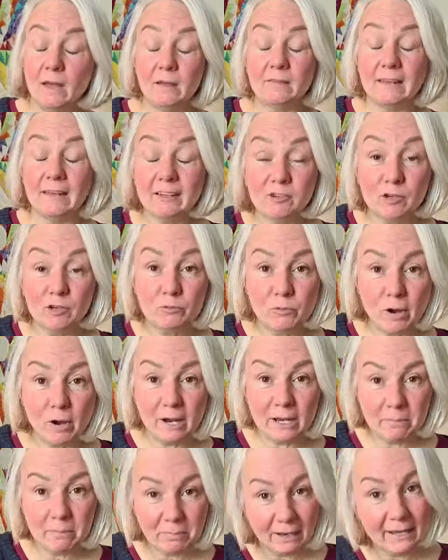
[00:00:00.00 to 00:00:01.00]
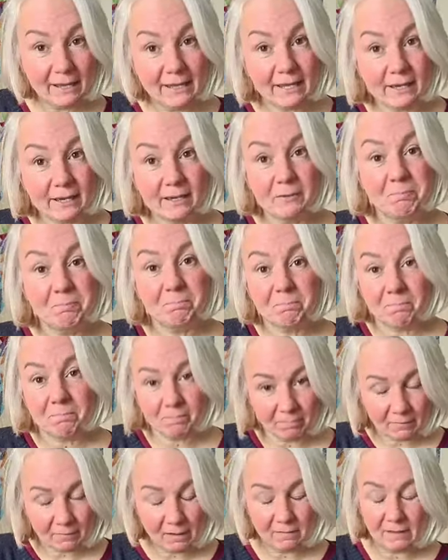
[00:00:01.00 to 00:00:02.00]
It's actually Riley Blake.
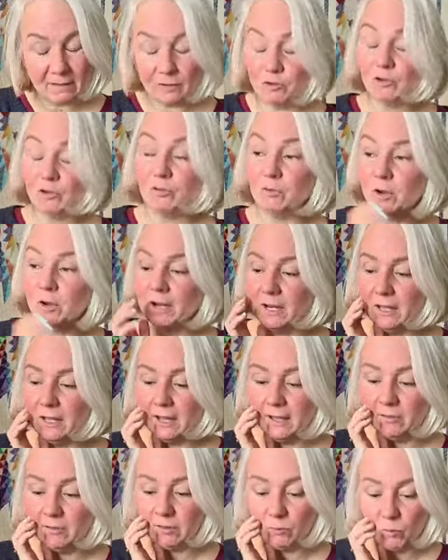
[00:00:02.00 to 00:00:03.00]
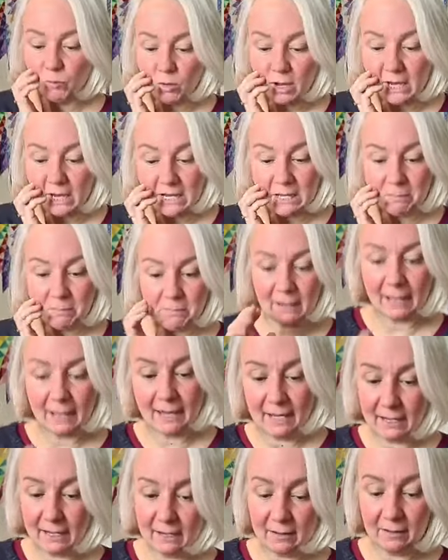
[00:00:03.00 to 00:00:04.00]
It's a Riley
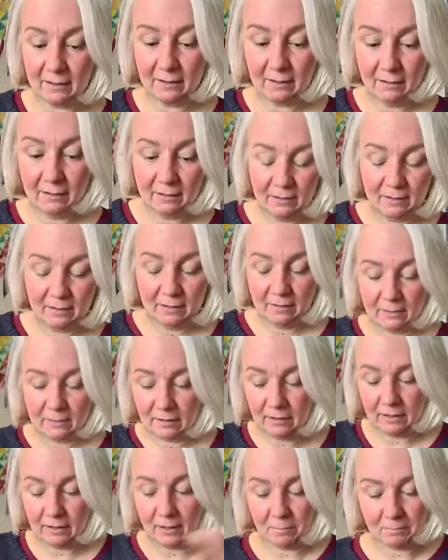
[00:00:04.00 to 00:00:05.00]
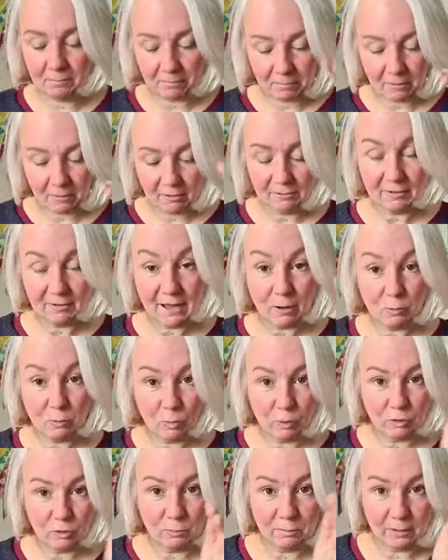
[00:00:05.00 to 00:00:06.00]
Blake fat
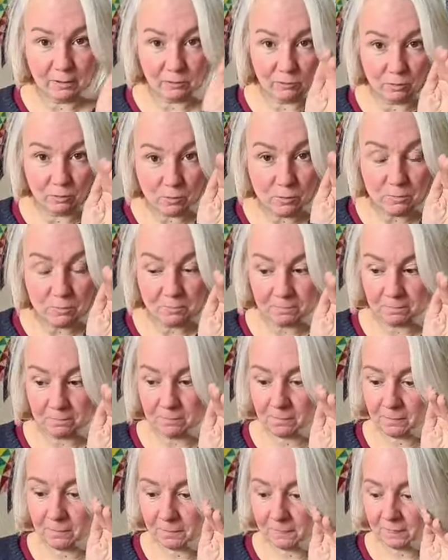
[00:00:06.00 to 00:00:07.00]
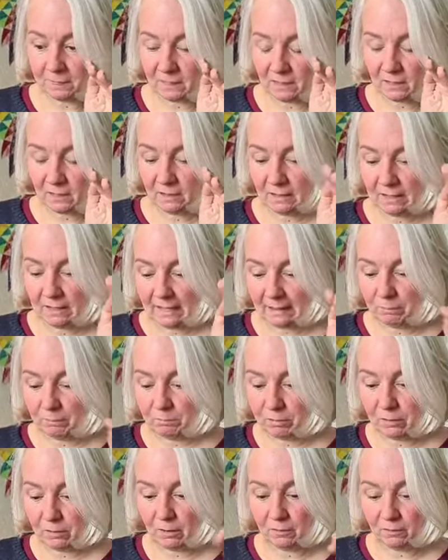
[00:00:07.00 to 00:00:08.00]
quarter bundle
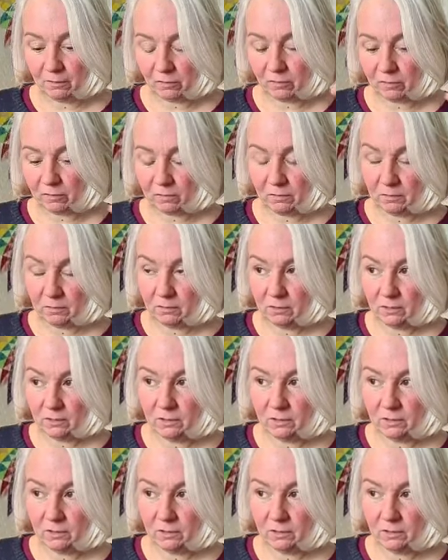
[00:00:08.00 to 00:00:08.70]
plus